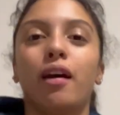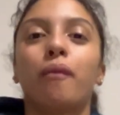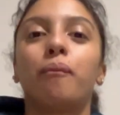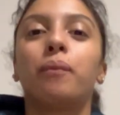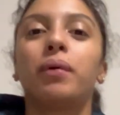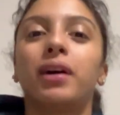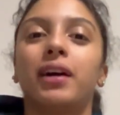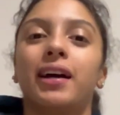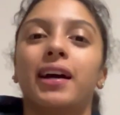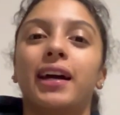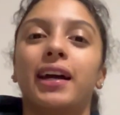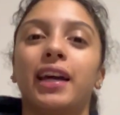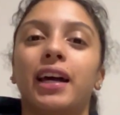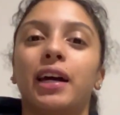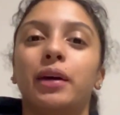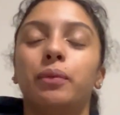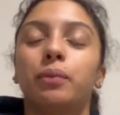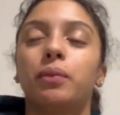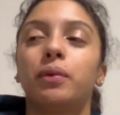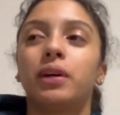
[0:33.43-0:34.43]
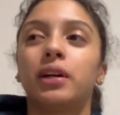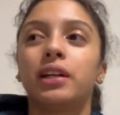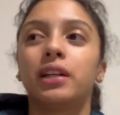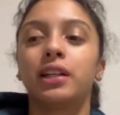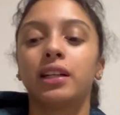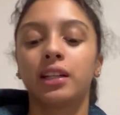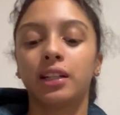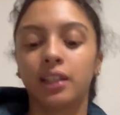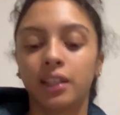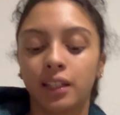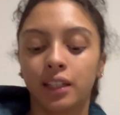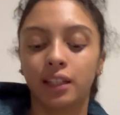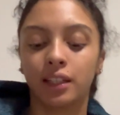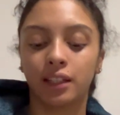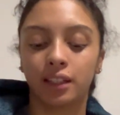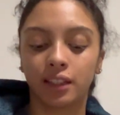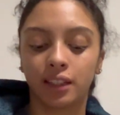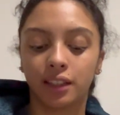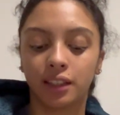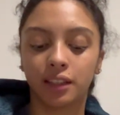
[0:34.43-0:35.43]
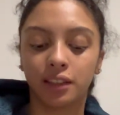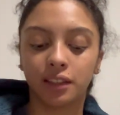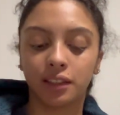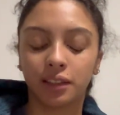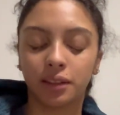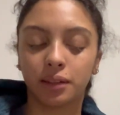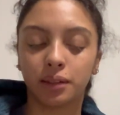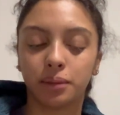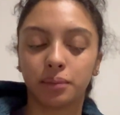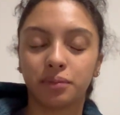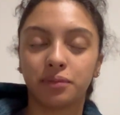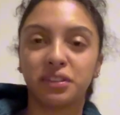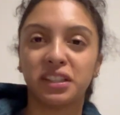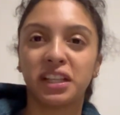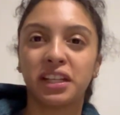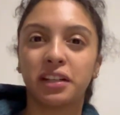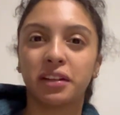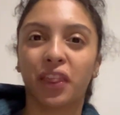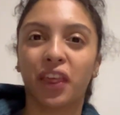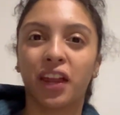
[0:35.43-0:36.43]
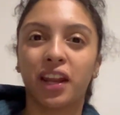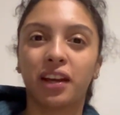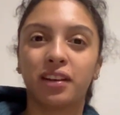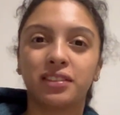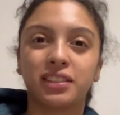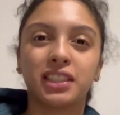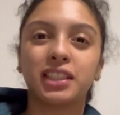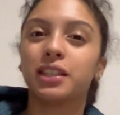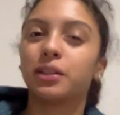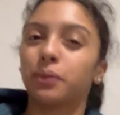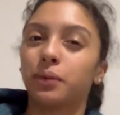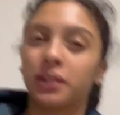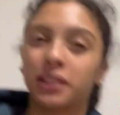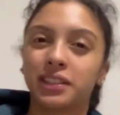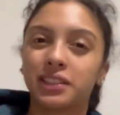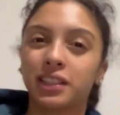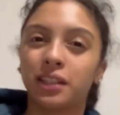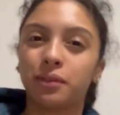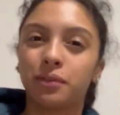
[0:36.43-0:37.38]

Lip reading: but I had one video that I was in the works of,